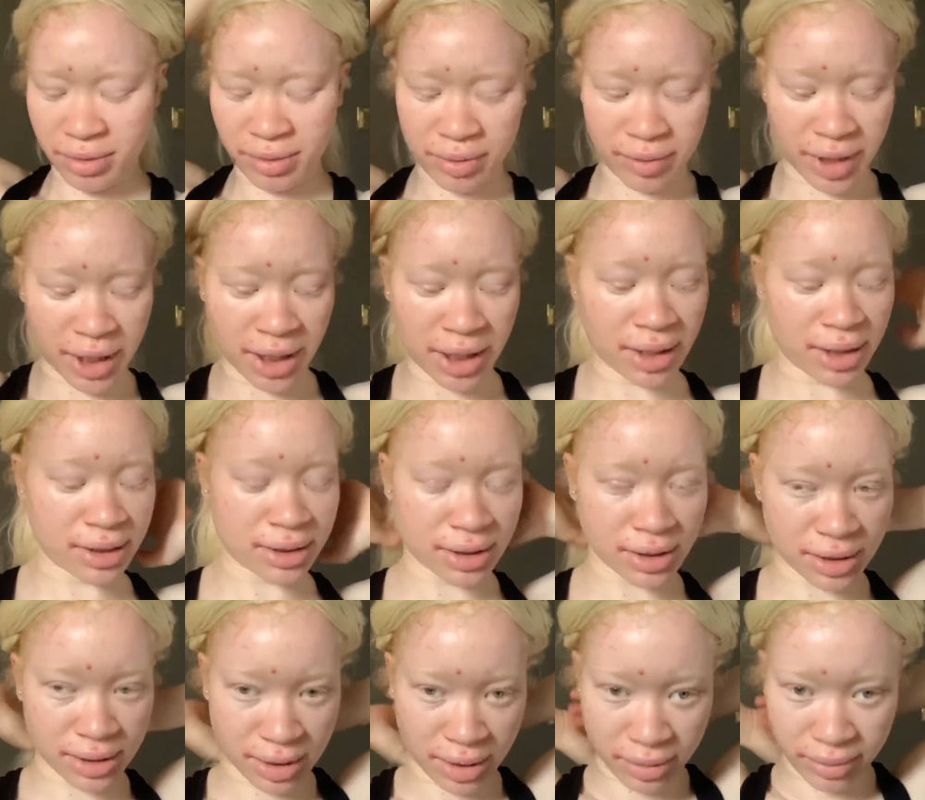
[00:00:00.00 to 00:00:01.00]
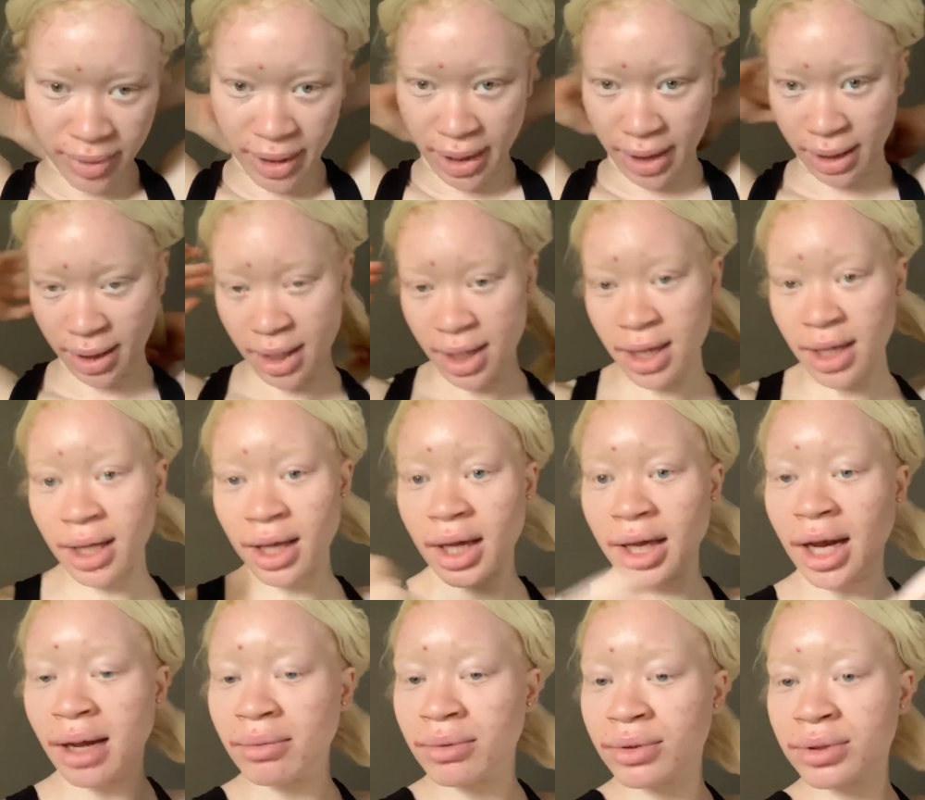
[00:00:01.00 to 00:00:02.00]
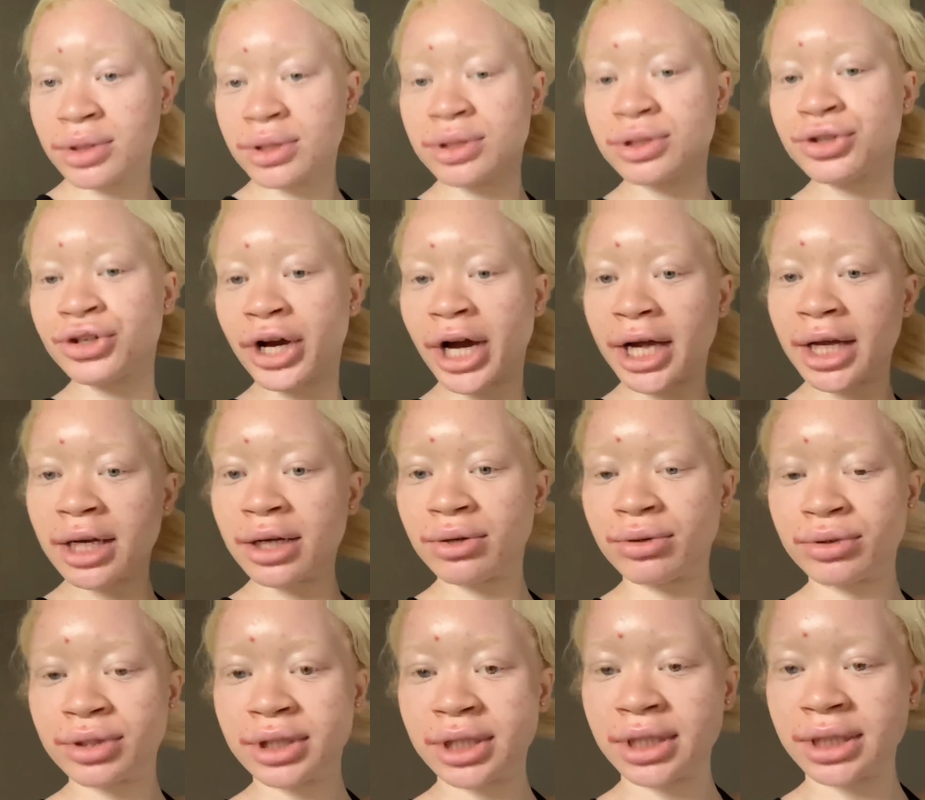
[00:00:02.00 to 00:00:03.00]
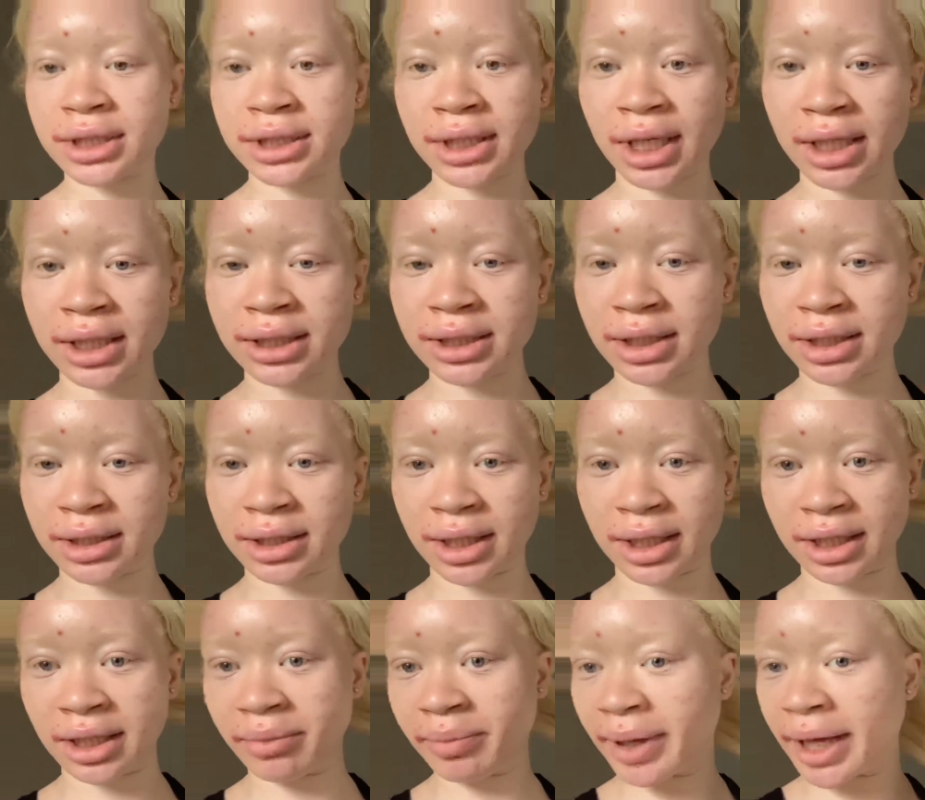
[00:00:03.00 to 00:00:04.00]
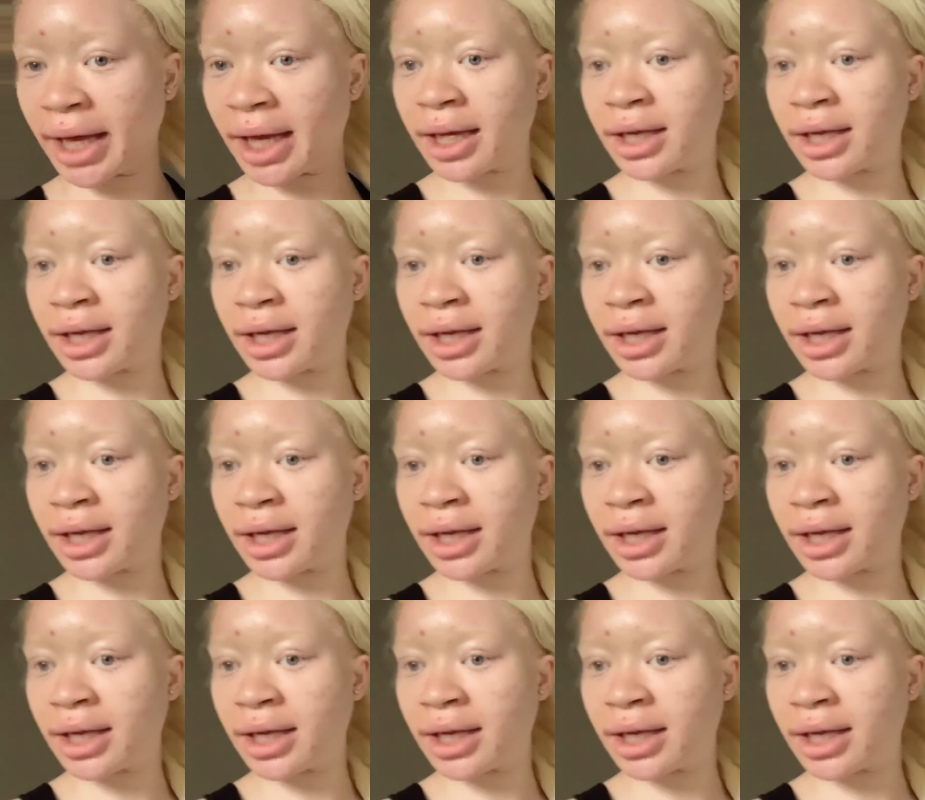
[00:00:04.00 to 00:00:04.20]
My hair is just so bad. And I'm gonna try it on this section in the back.